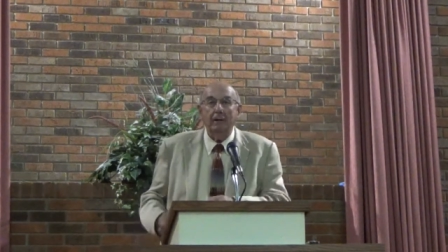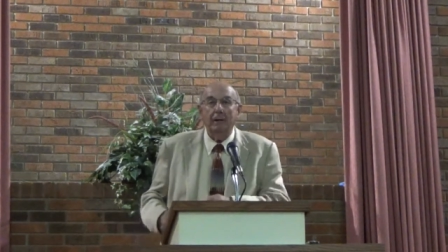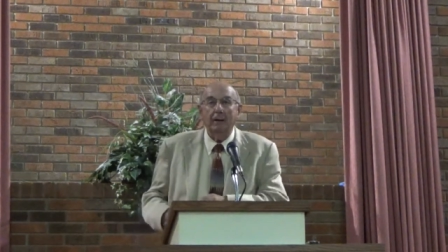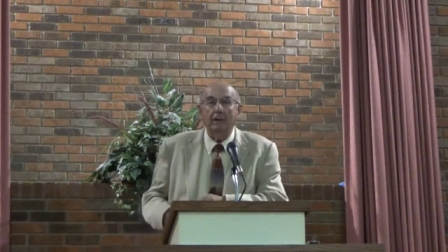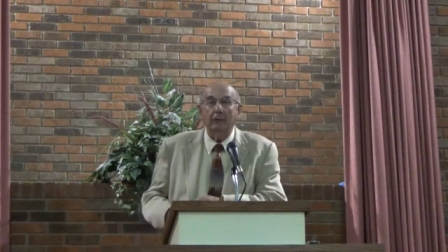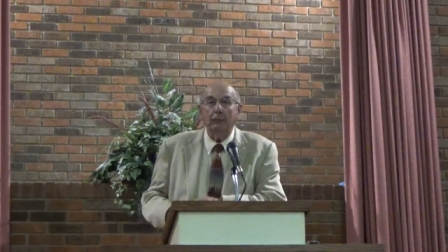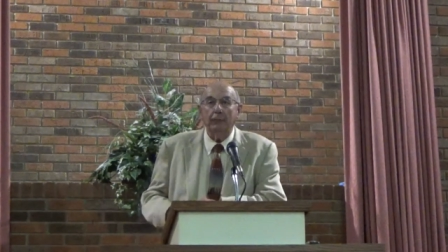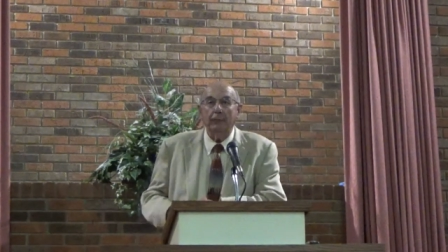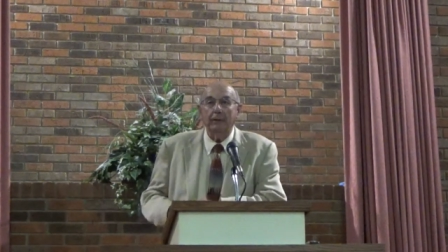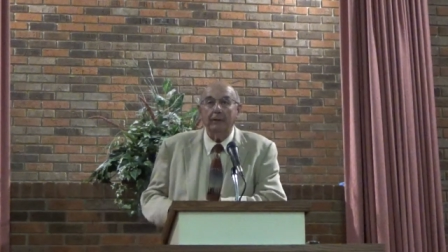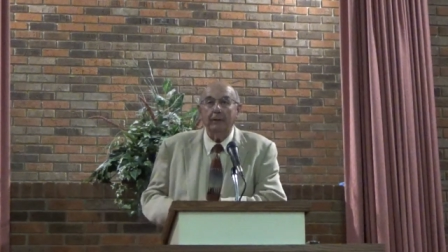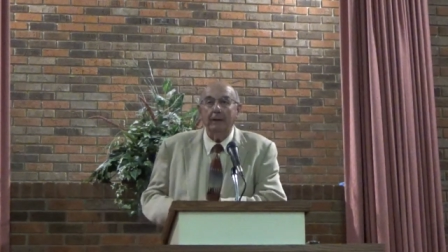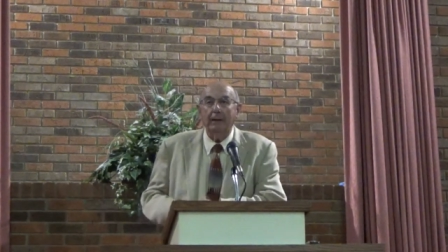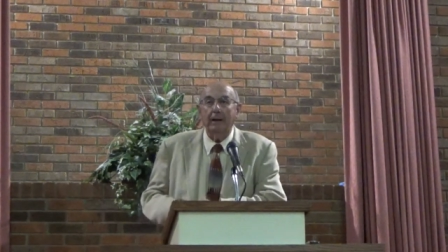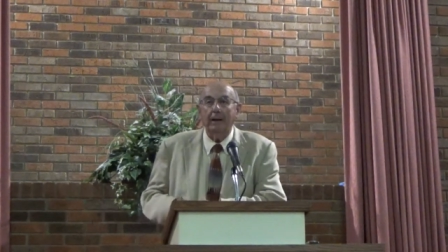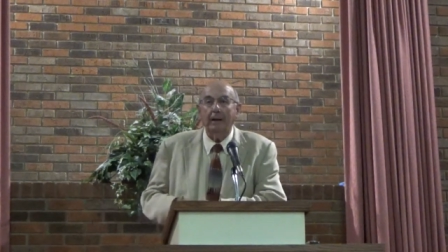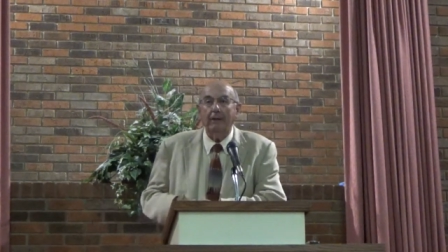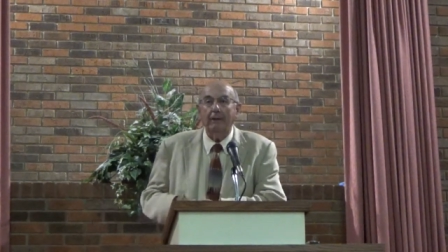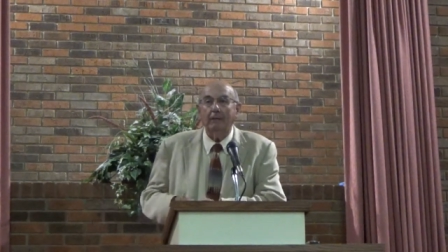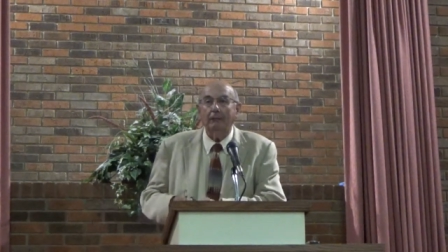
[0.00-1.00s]
and we
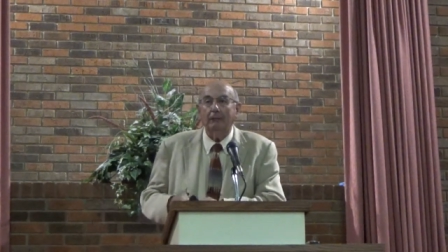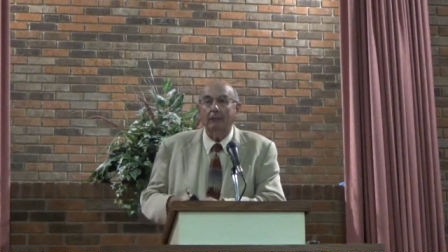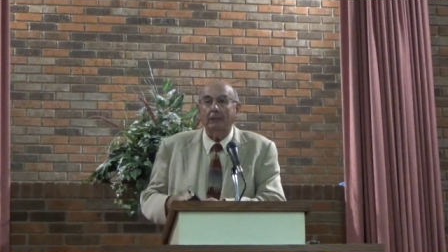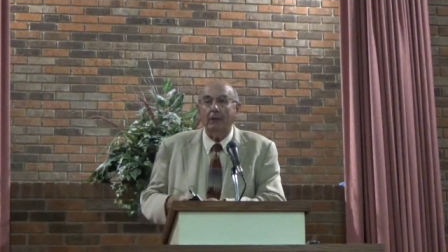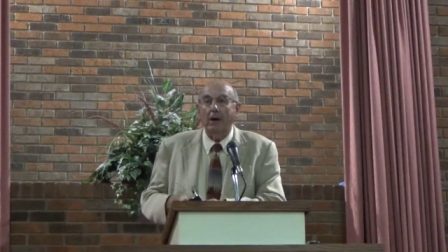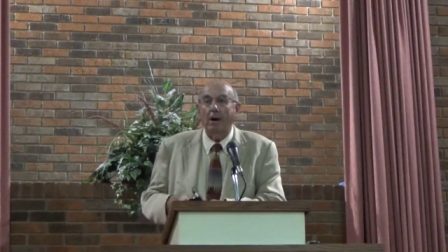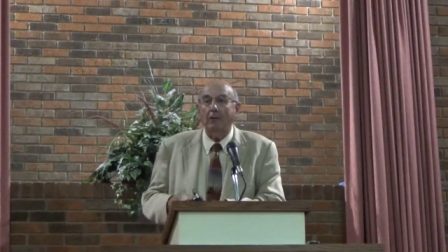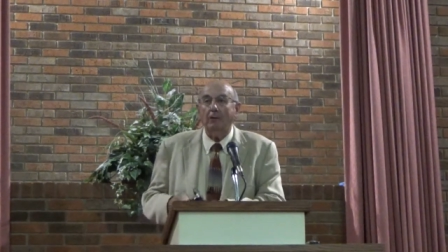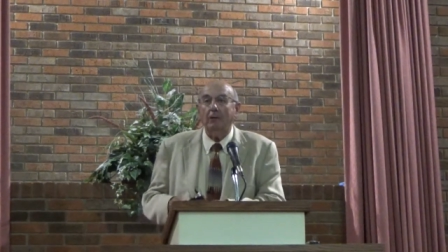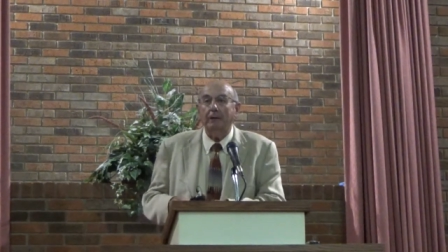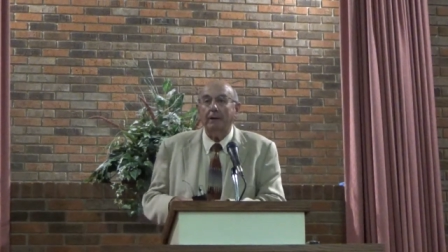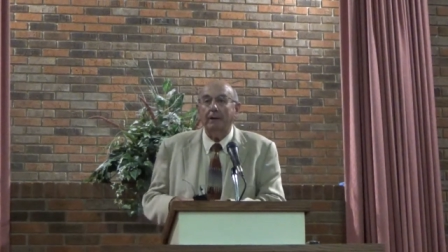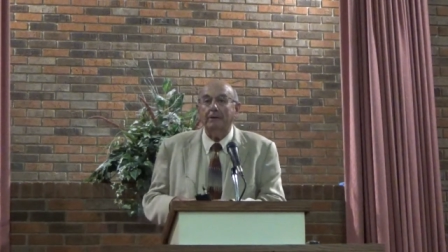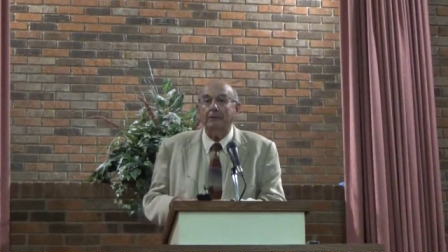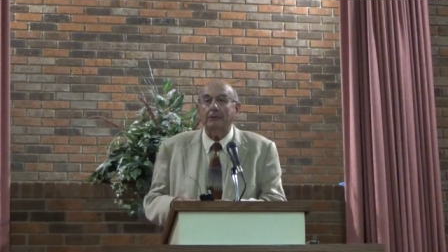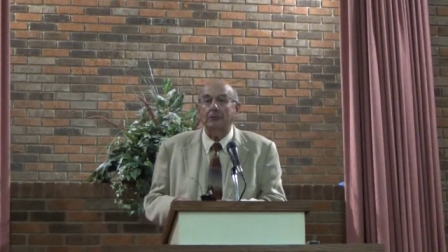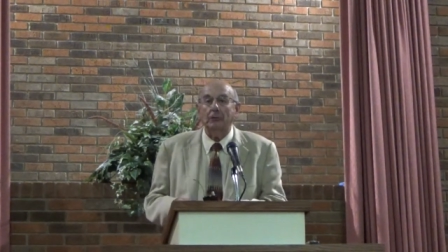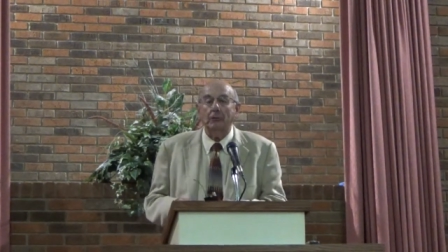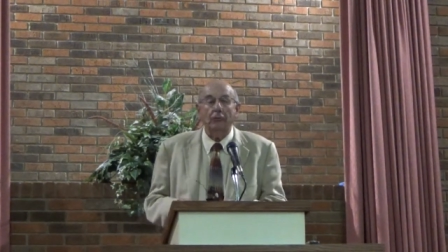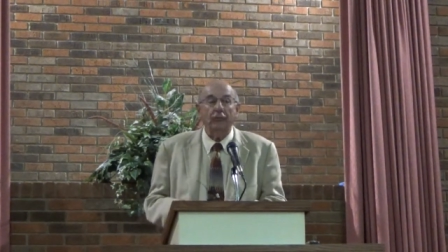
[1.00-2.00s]
have
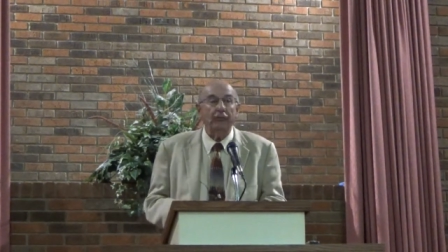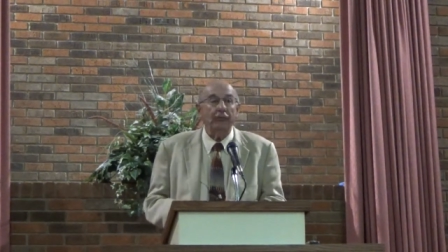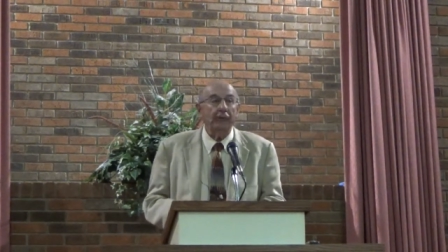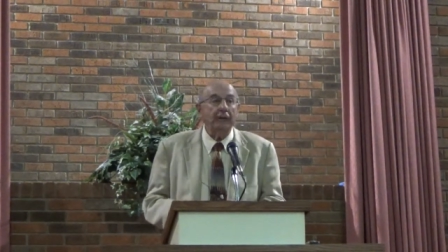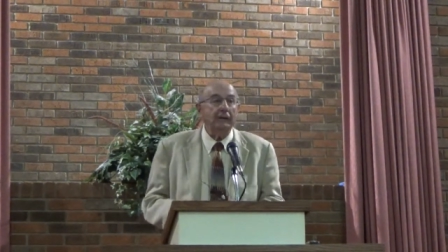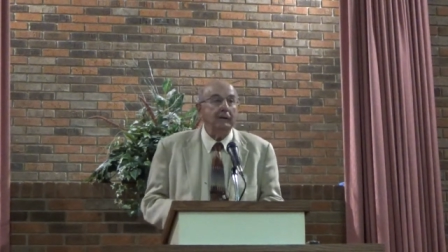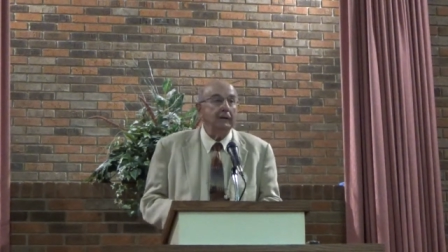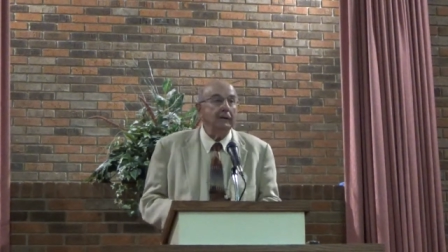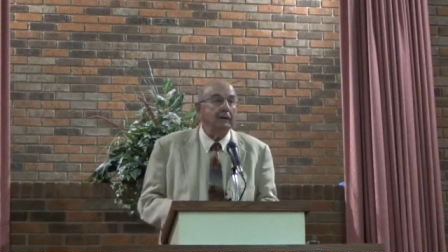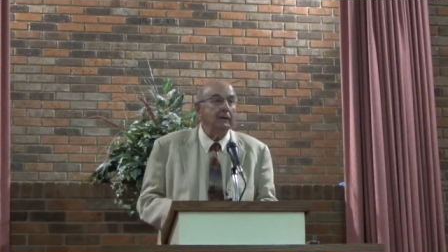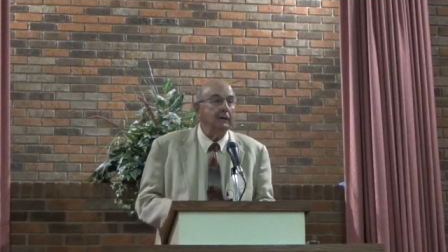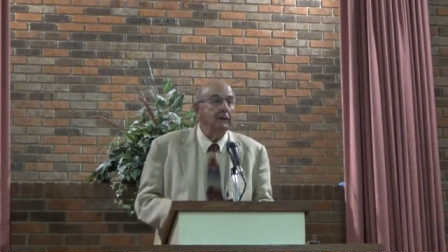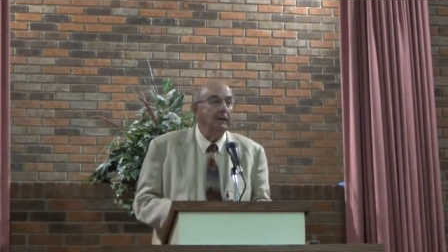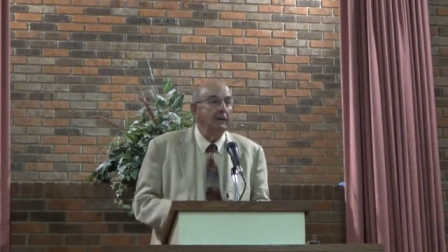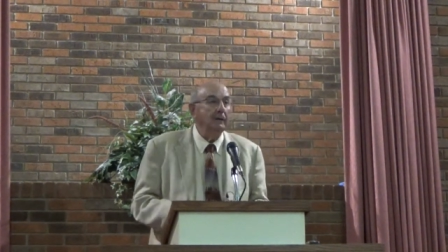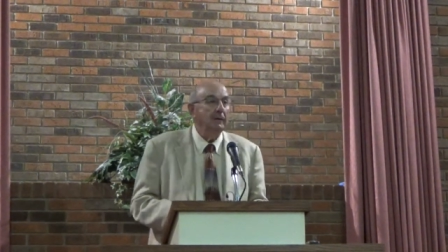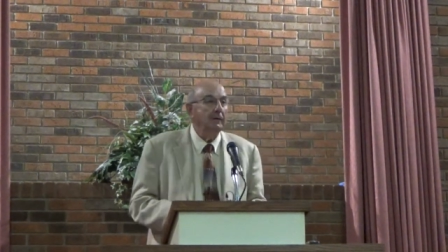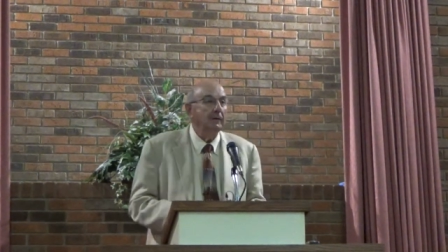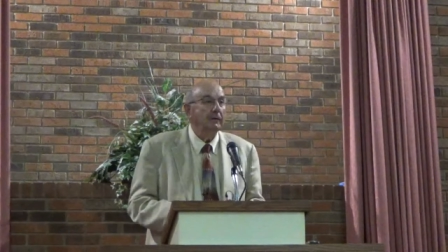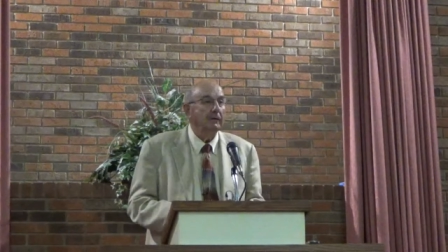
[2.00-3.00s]
congregational singing
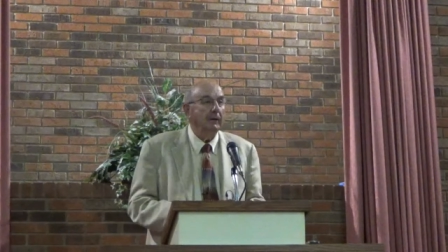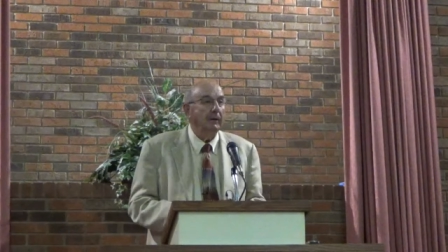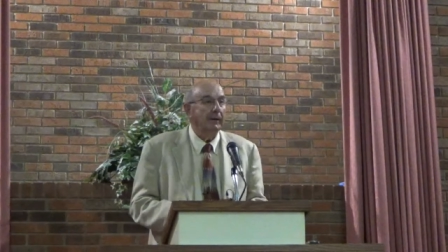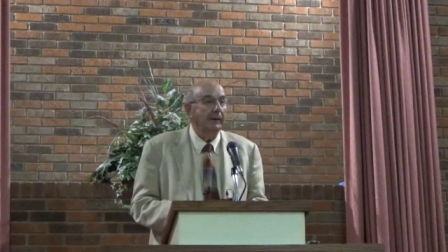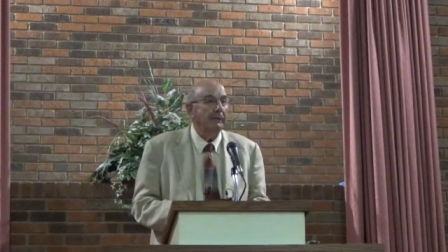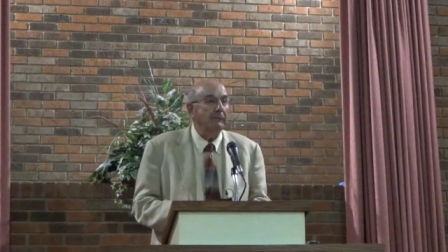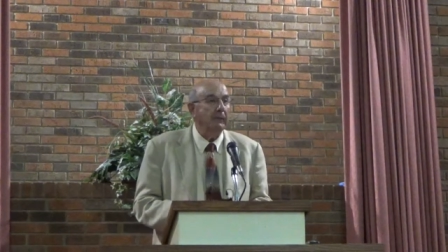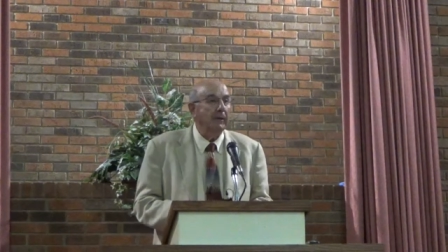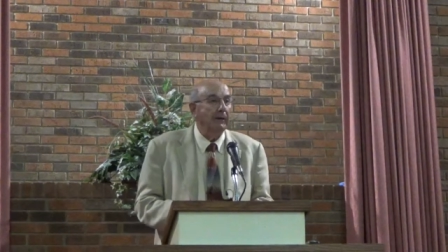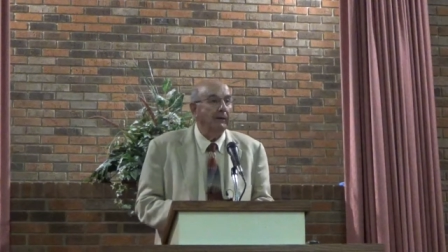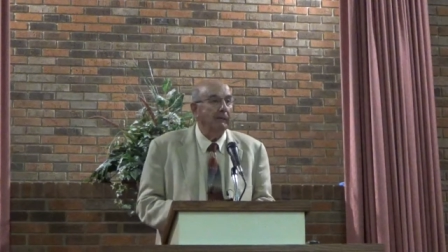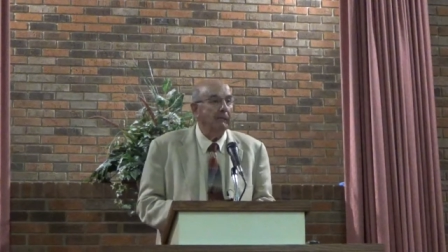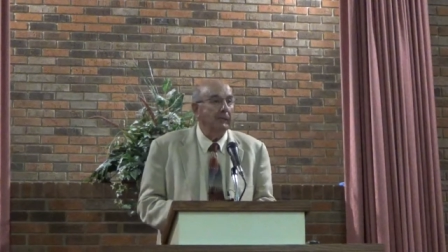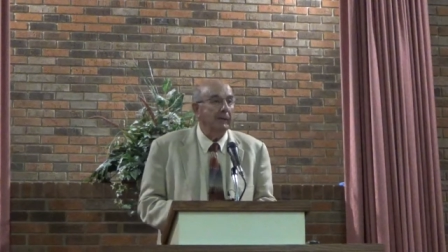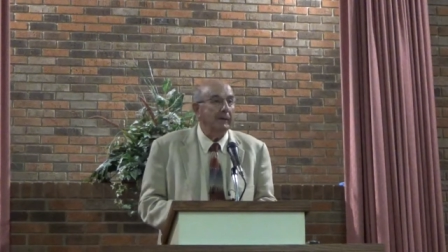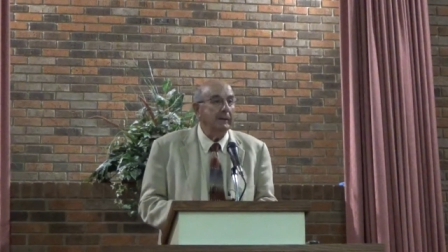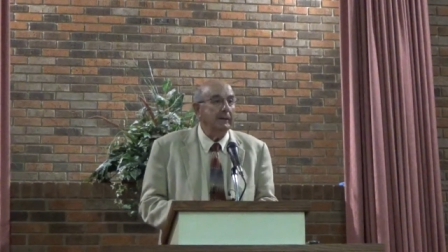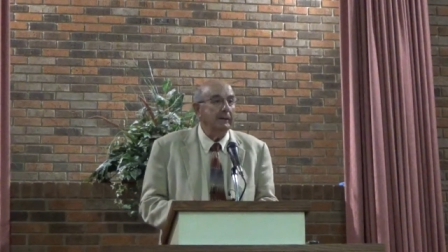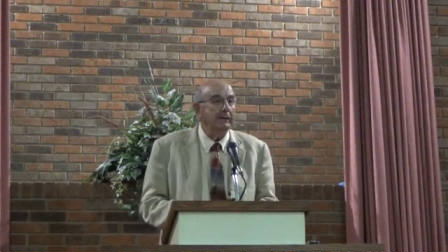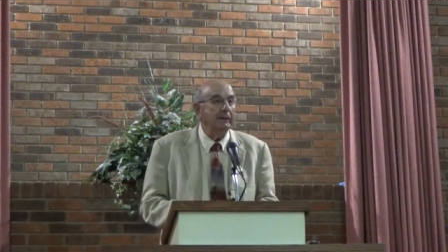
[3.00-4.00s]
led by the
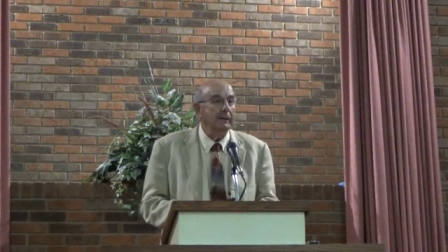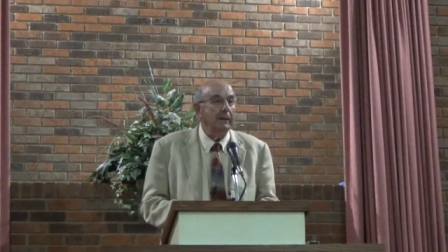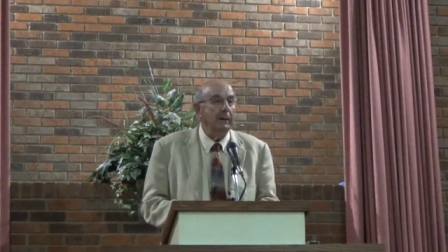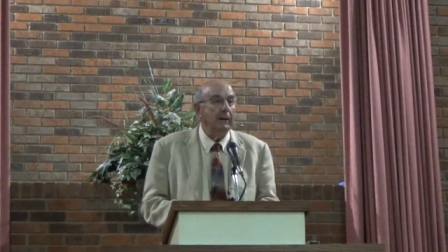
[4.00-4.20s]
men,